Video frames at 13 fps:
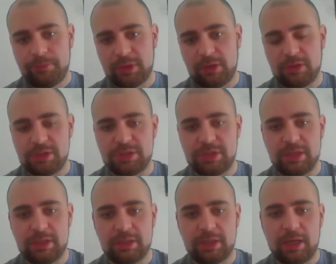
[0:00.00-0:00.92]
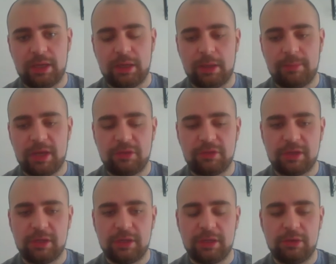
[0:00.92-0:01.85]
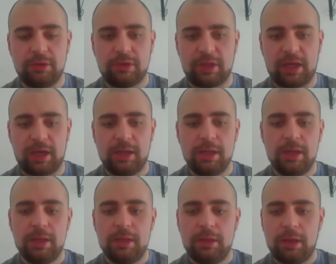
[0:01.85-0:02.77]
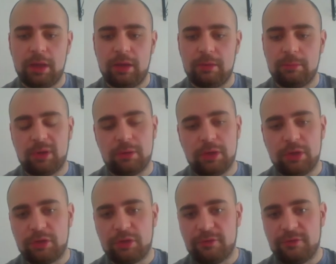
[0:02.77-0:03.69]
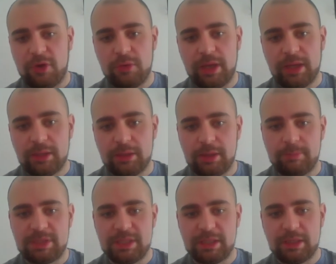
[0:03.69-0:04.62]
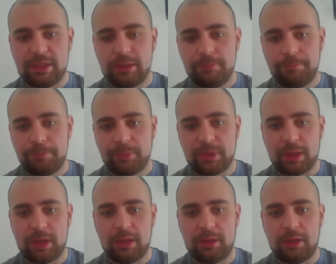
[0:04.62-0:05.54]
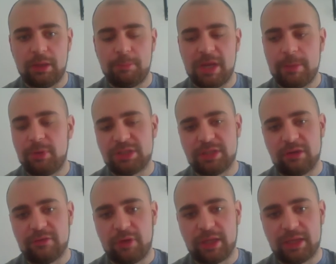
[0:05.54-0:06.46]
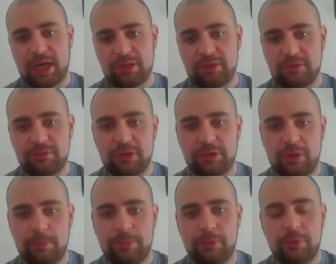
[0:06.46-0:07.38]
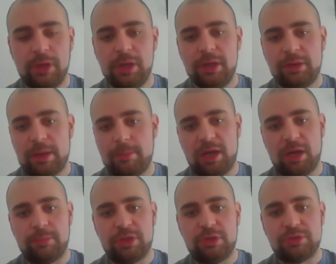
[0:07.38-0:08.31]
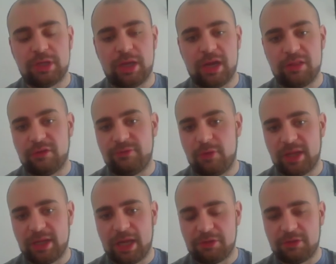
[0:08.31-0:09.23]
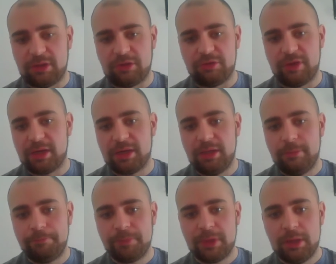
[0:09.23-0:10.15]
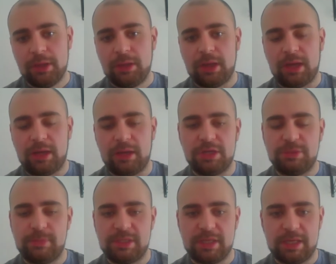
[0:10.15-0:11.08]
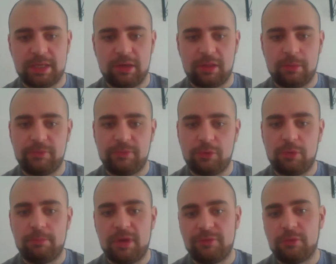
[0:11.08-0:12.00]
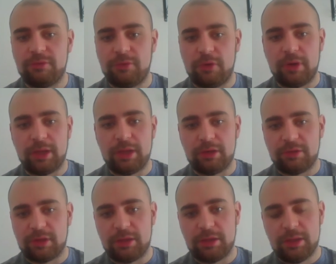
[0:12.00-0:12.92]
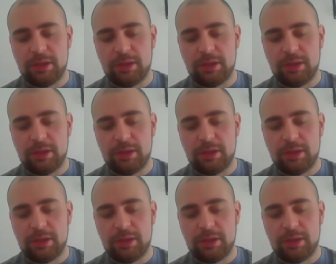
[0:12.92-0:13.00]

It's a gene that uh, basically looks at uh, looks at folate in particular. And uh, people who take folic acid, for example, they may not be utilizing folic acid correctly, and they should be taking something called methylfolate instead.